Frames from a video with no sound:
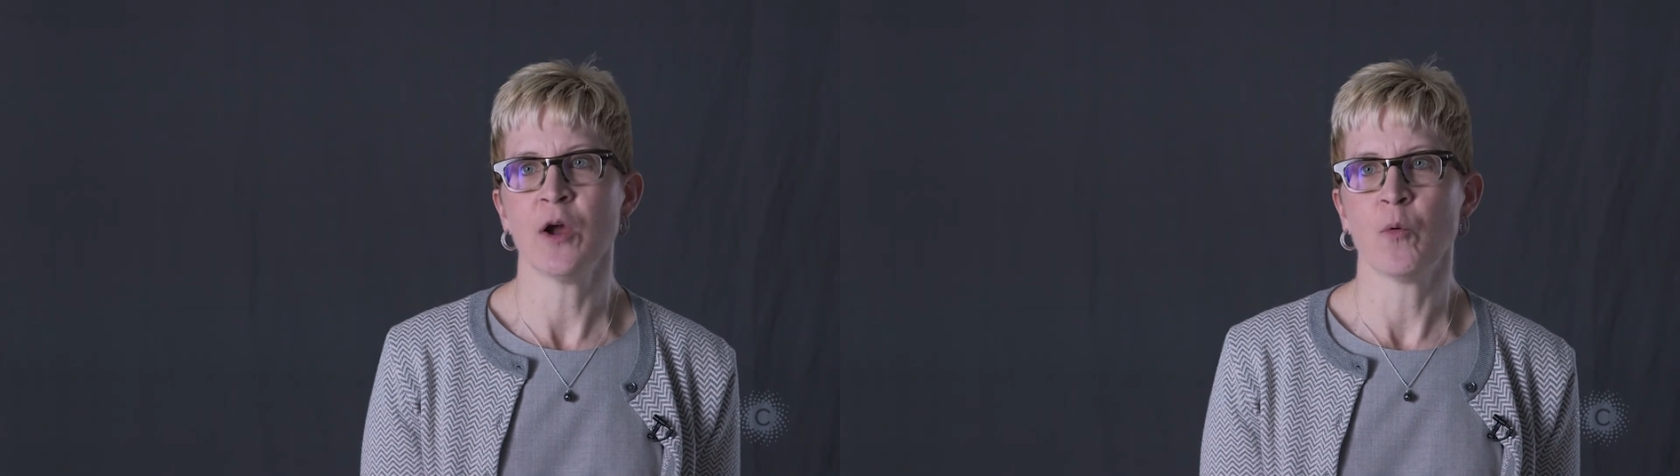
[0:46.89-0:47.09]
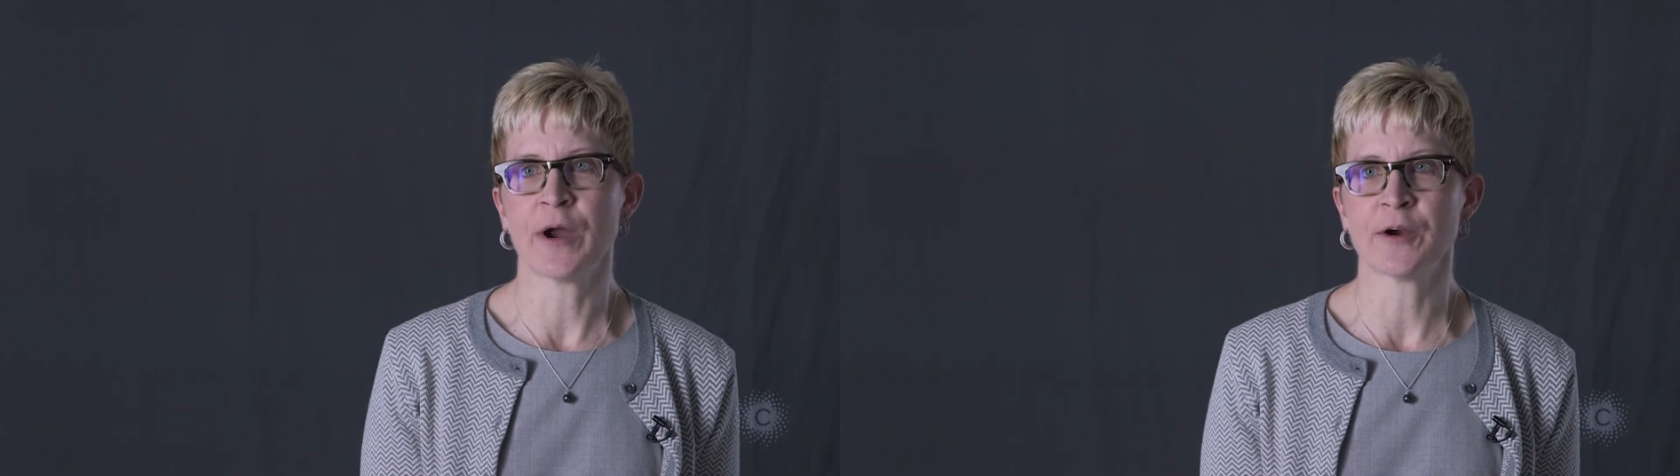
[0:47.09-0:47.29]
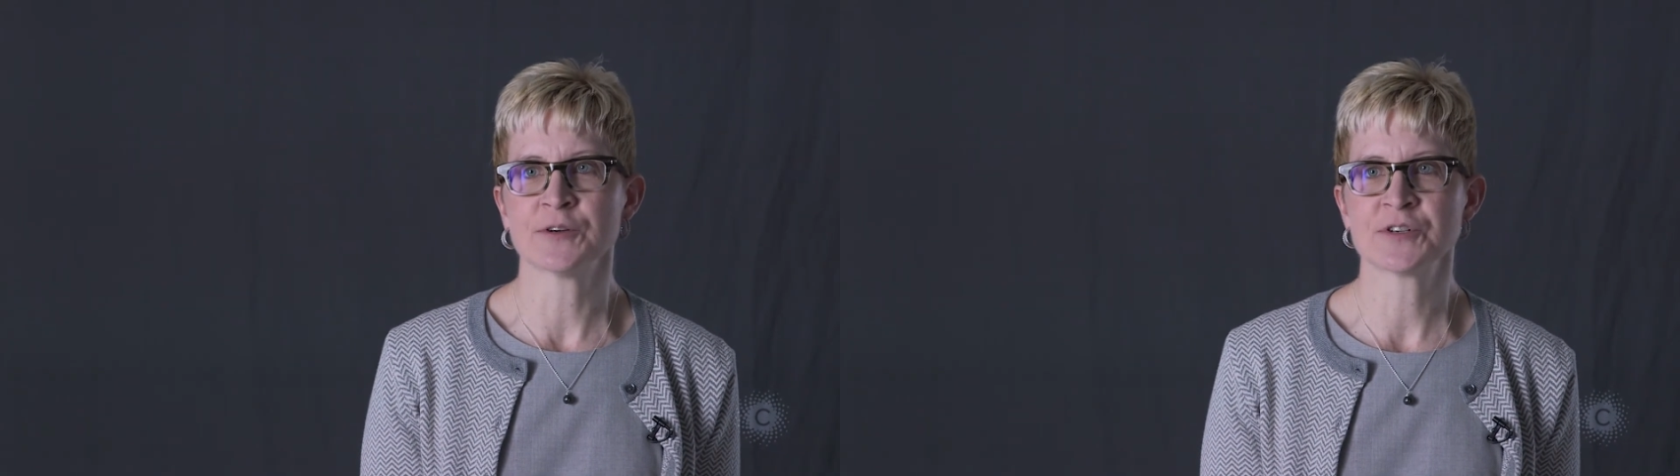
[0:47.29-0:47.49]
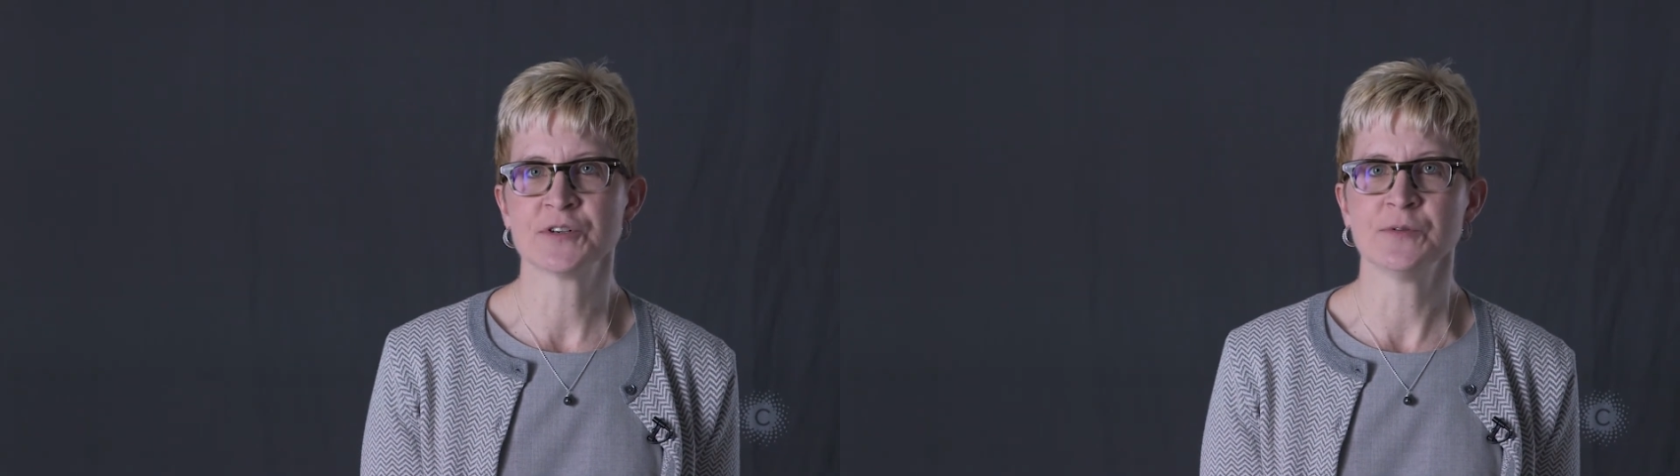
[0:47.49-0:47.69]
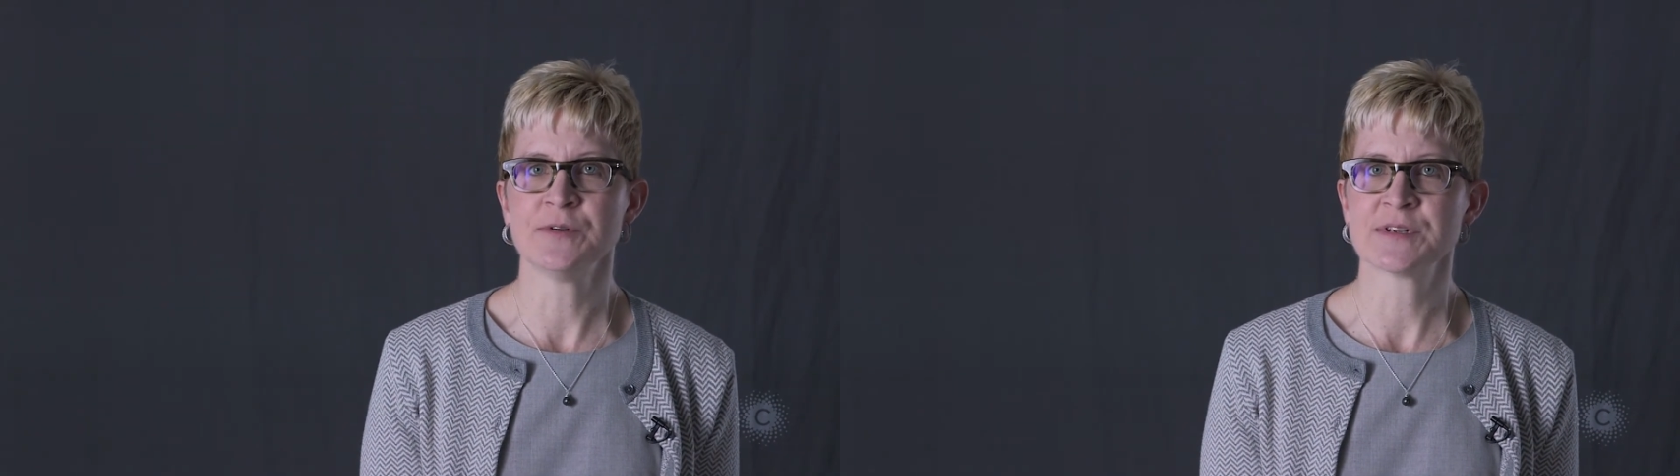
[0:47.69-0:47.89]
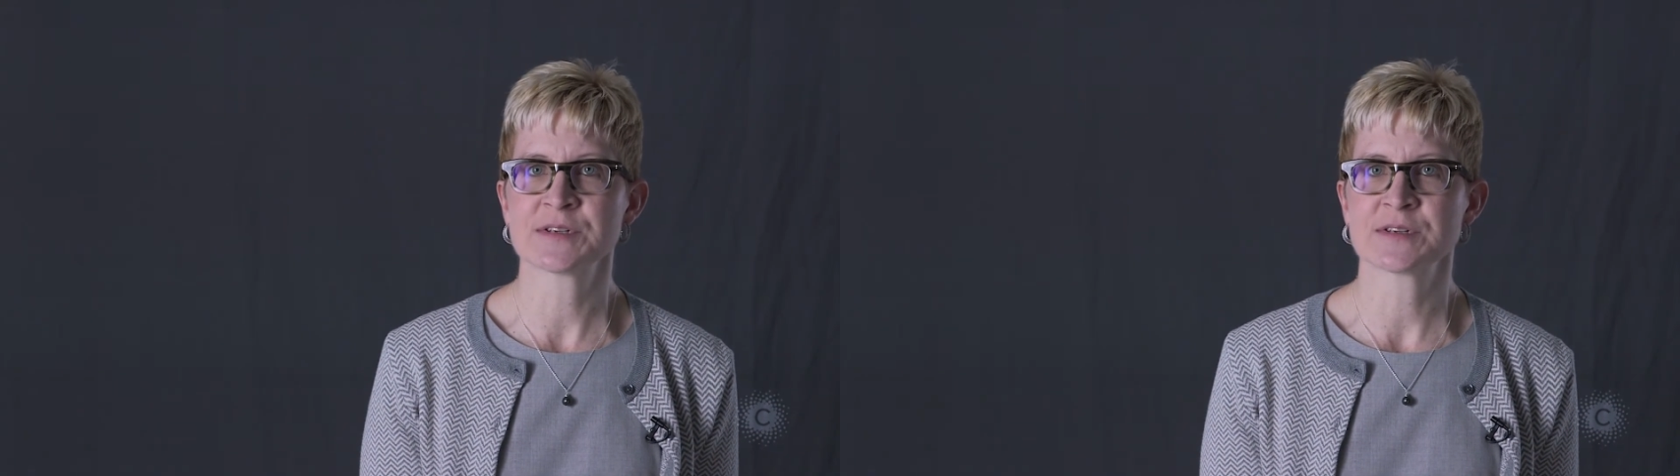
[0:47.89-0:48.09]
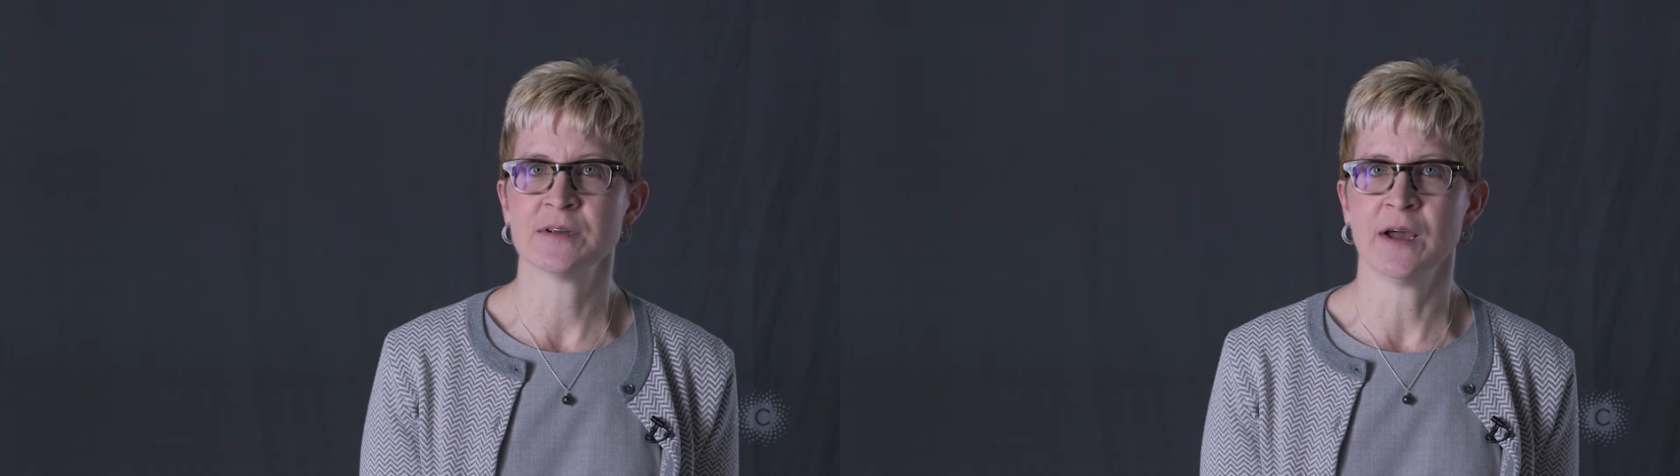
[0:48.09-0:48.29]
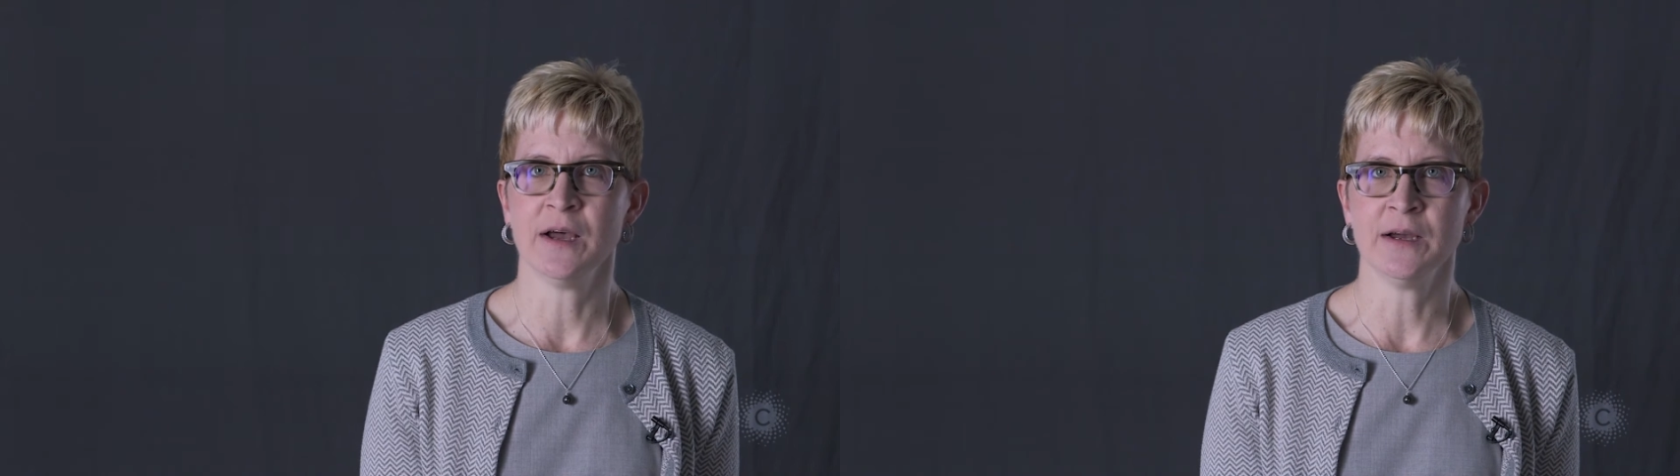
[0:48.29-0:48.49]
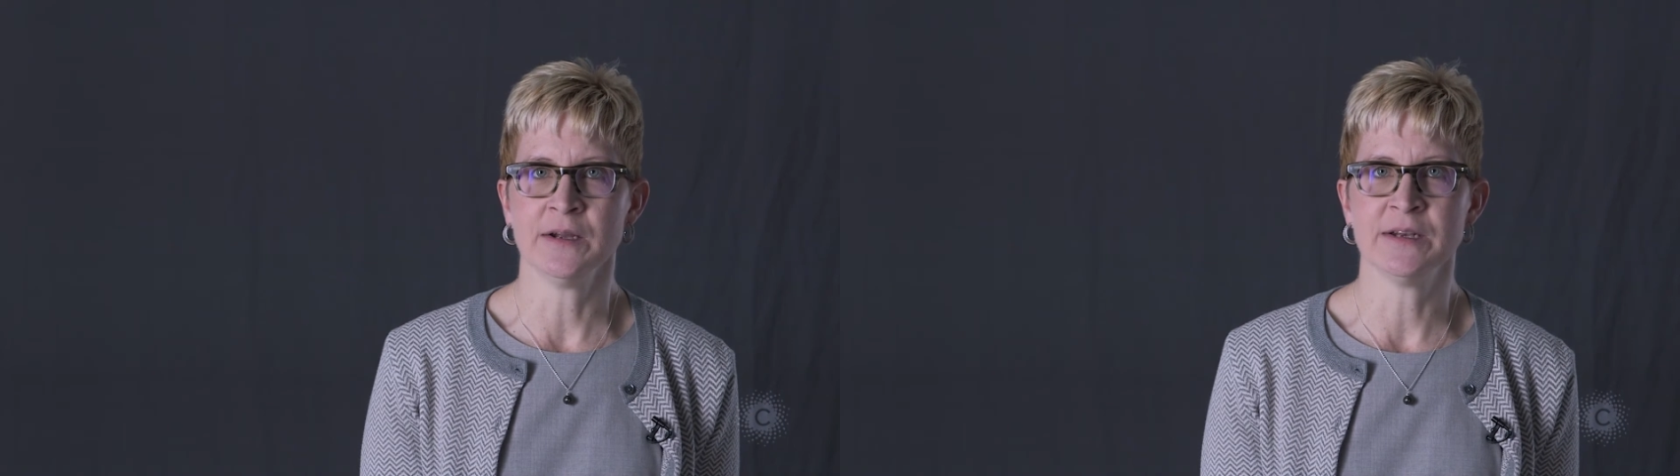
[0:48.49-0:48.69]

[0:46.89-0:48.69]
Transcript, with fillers: where students uh,